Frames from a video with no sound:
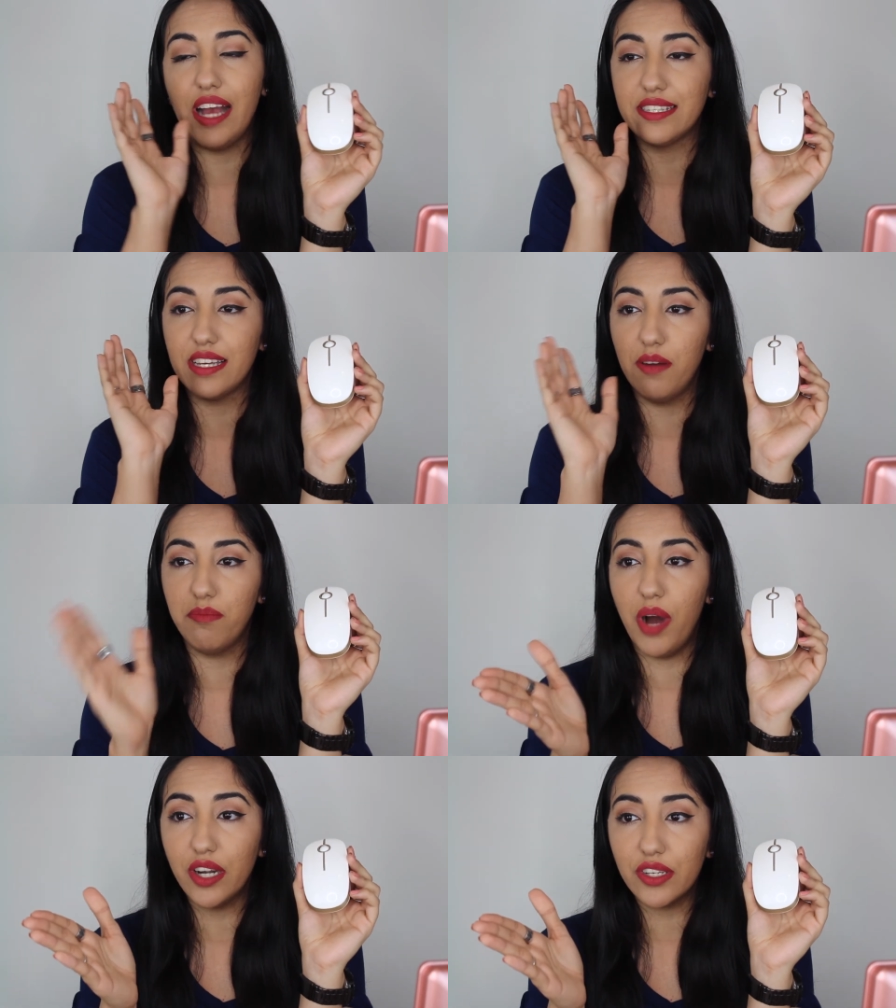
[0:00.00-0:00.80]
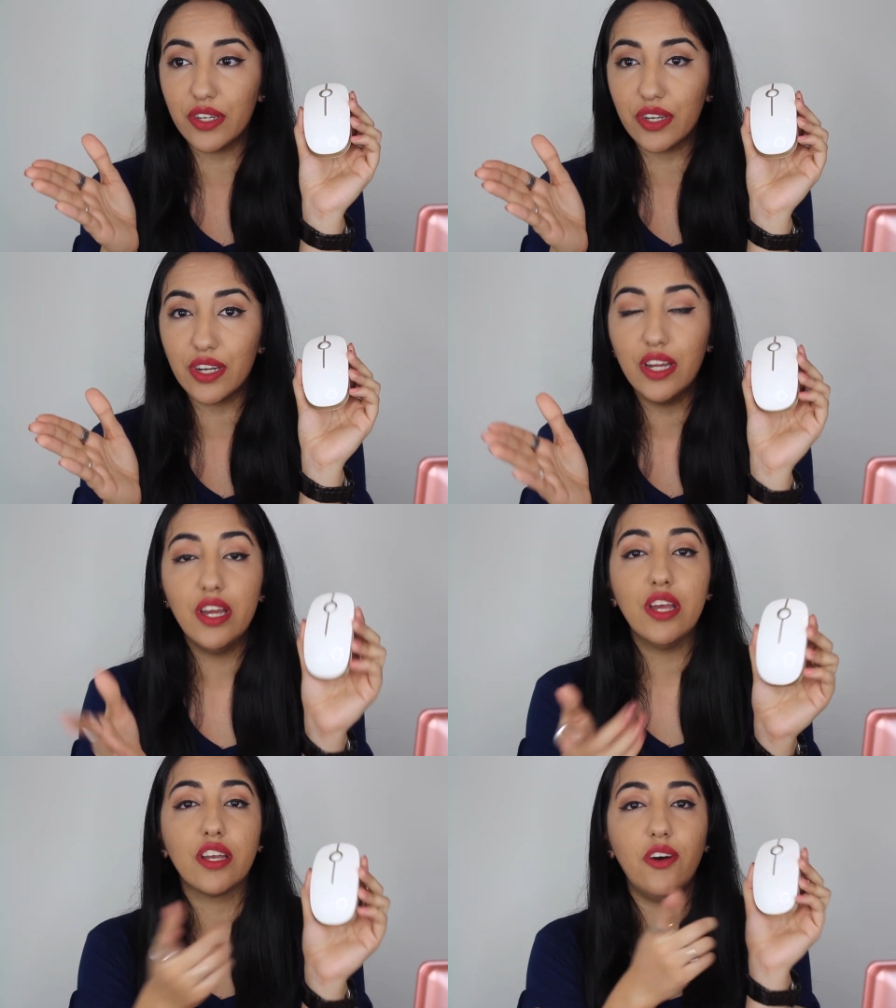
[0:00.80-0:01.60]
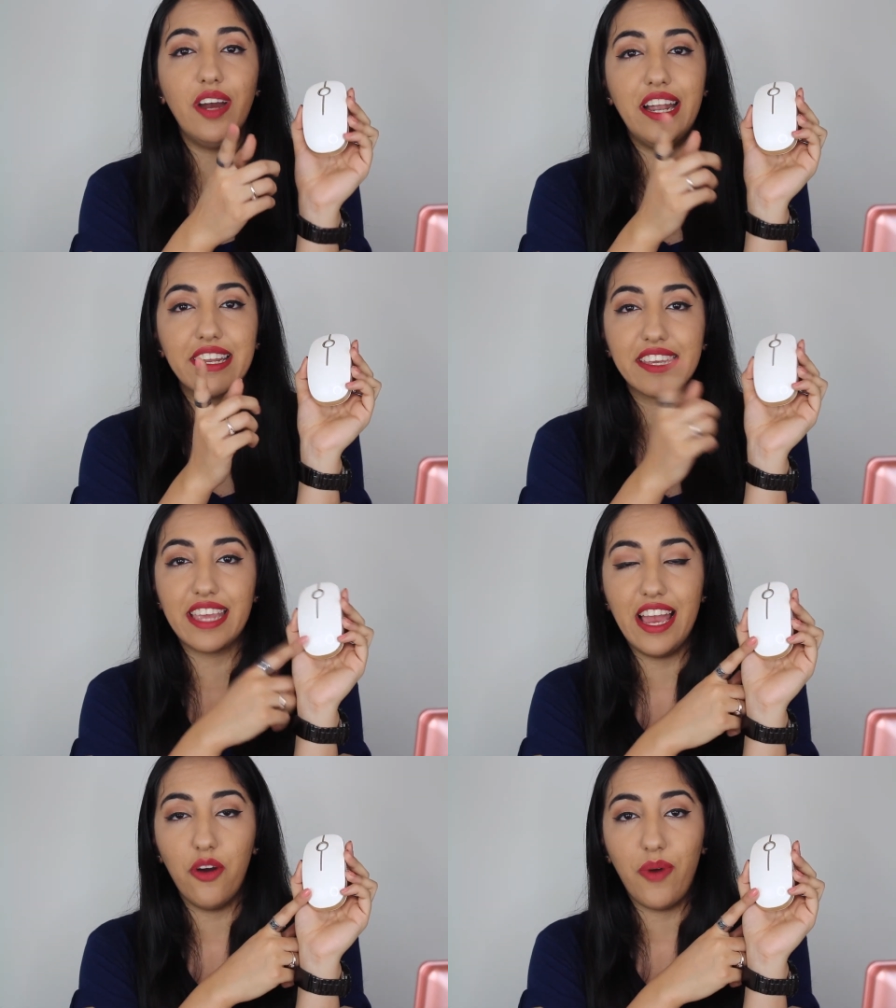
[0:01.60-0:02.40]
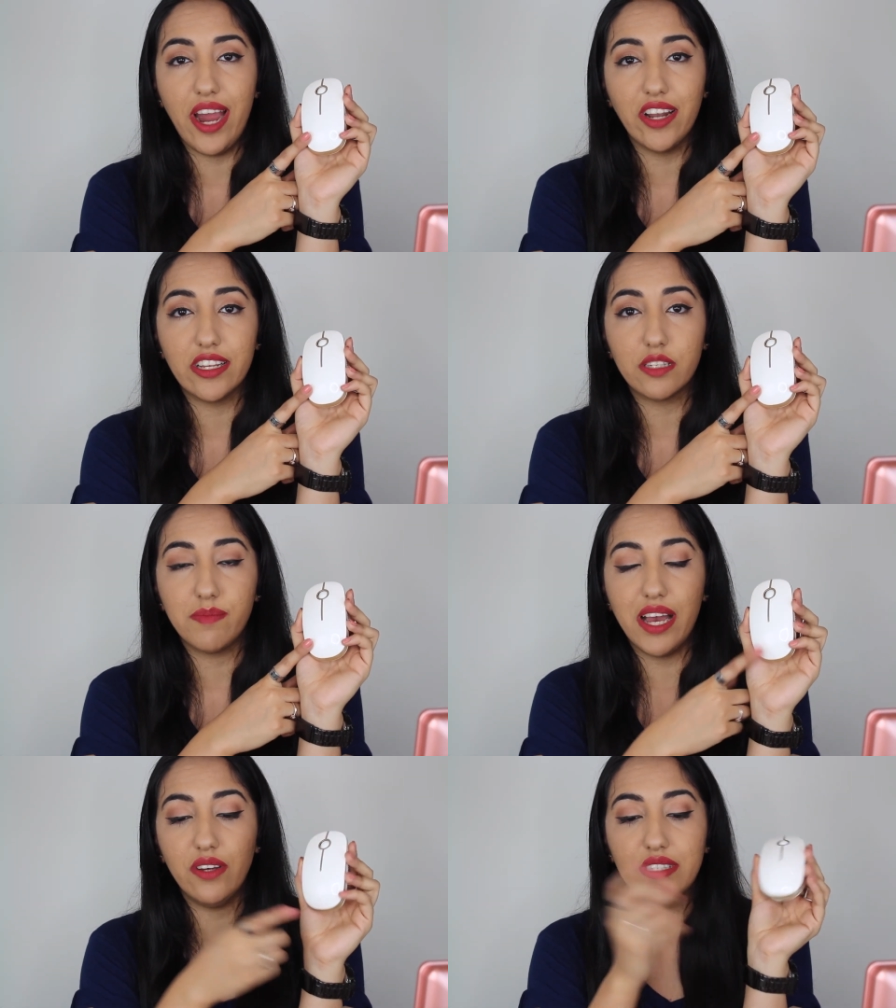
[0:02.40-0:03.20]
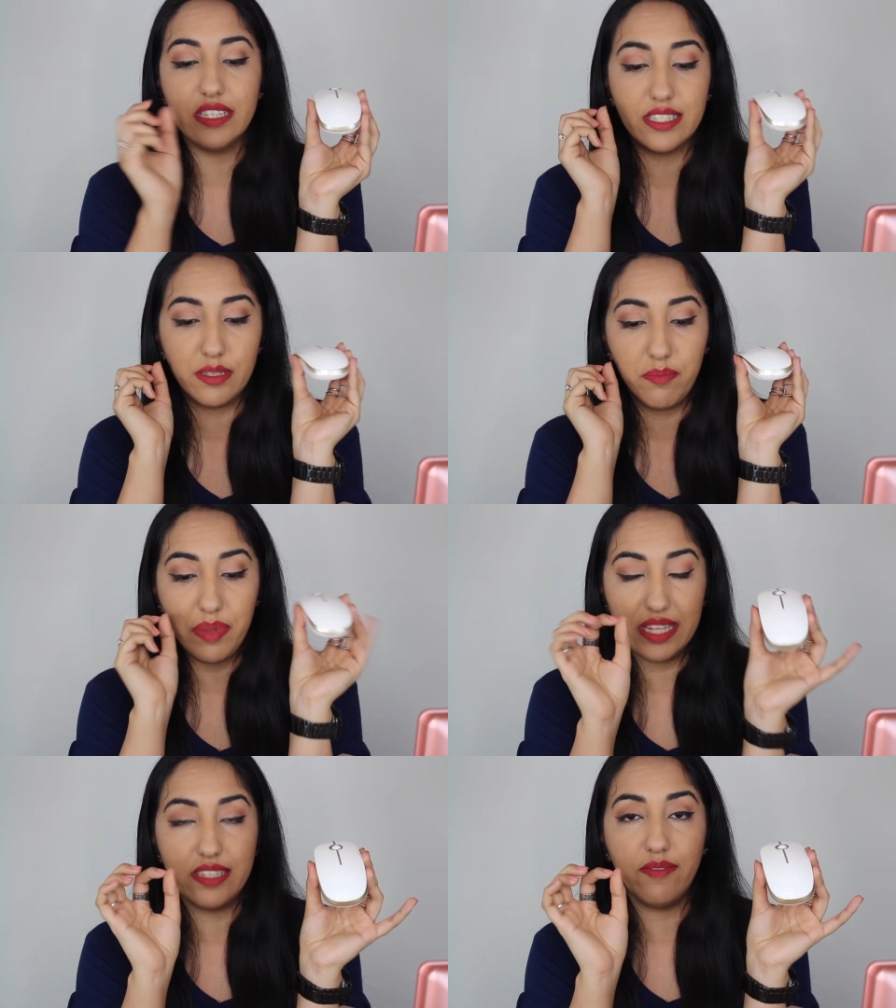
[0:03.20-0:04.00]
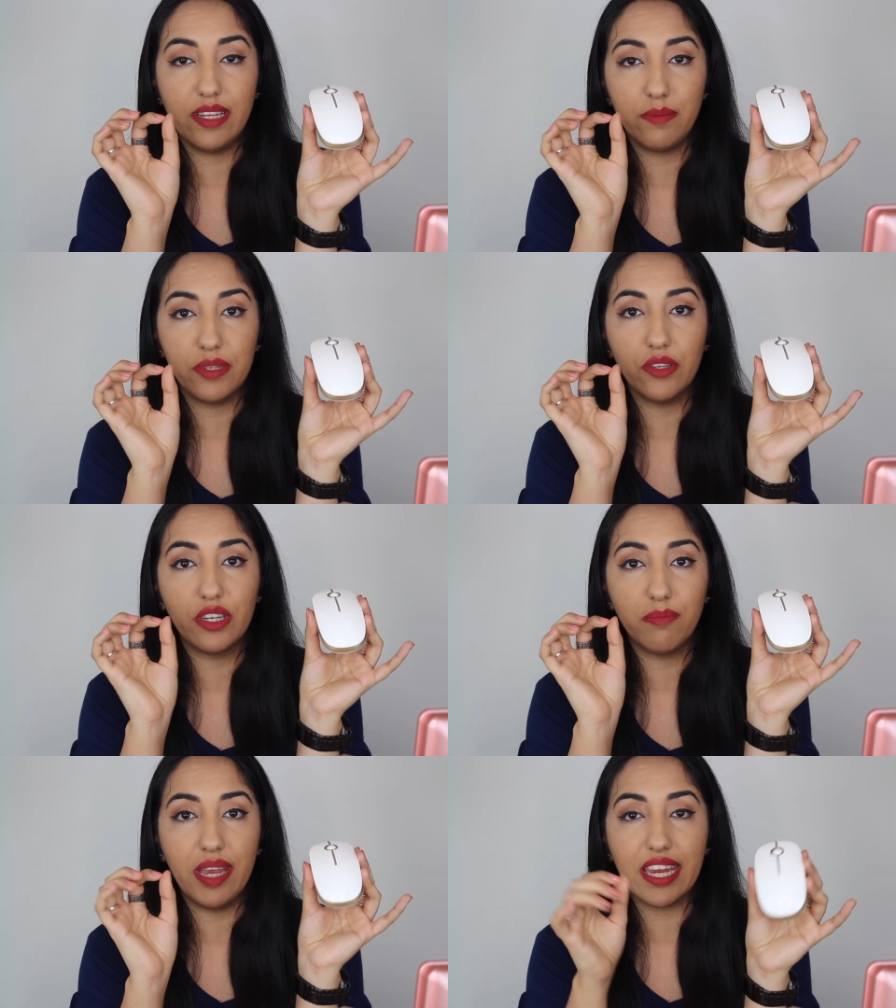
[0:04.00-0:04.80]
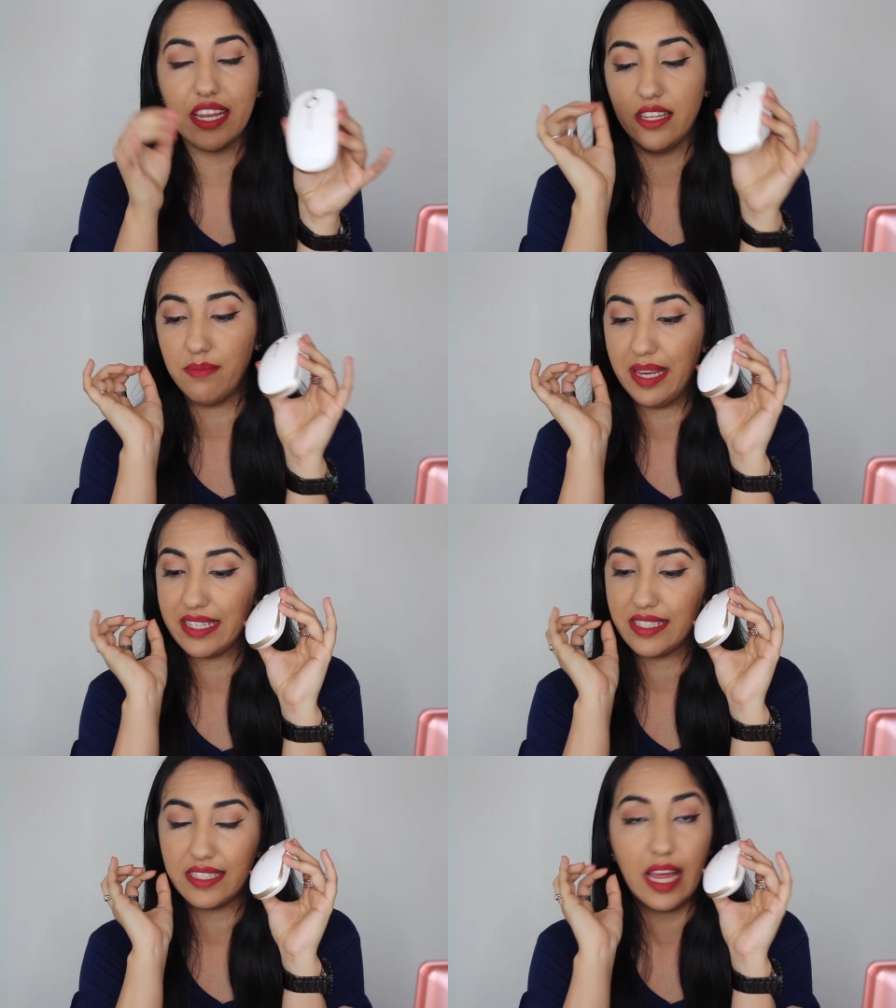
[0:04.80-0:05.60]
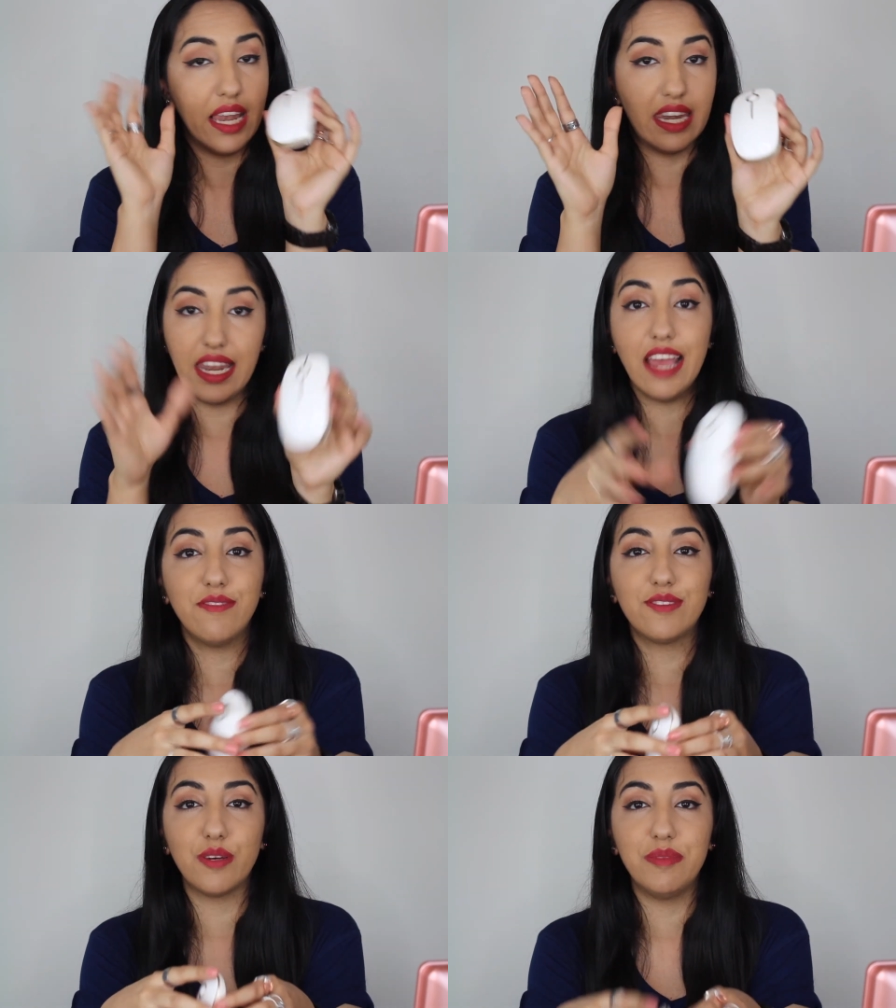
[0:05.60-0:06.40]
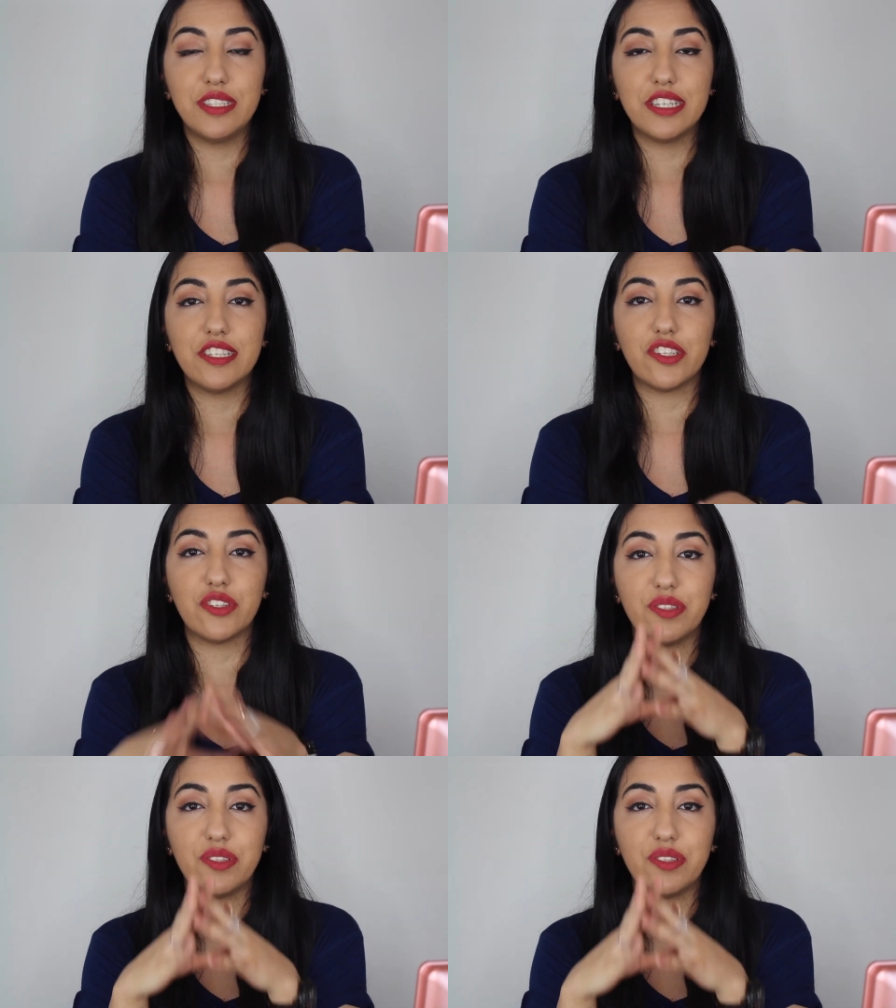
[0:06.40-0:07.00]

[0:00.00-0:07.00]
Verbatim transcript: as a monitor, go ahead and get a wireless mouse. It is the best investment you can make, and it makes life so much easier.